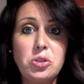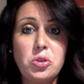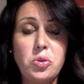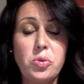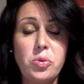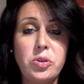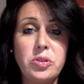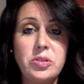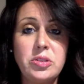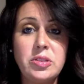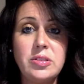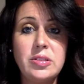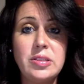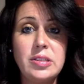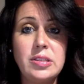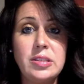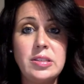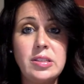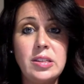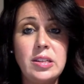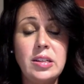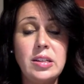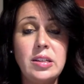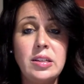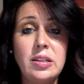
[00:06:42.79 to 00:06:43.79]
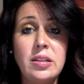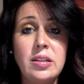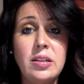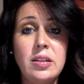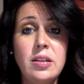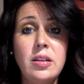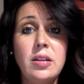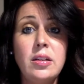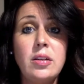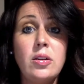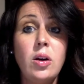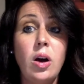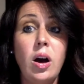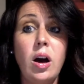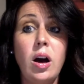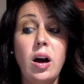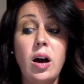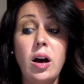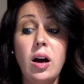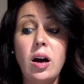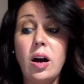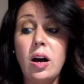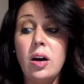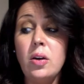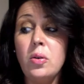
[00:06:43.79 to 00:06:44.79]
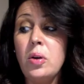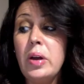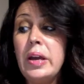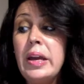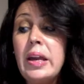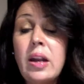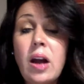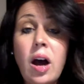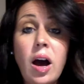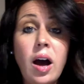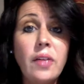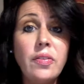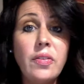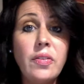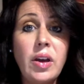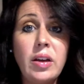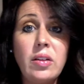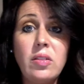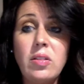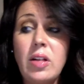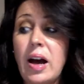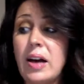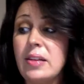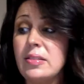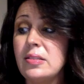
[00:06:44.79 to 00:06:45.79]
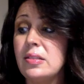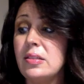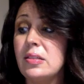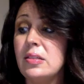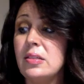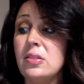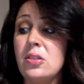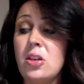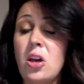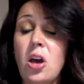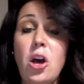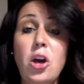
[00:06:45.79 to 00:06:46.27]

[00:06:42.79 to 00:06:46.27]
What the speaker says: course in succeeding in online classes.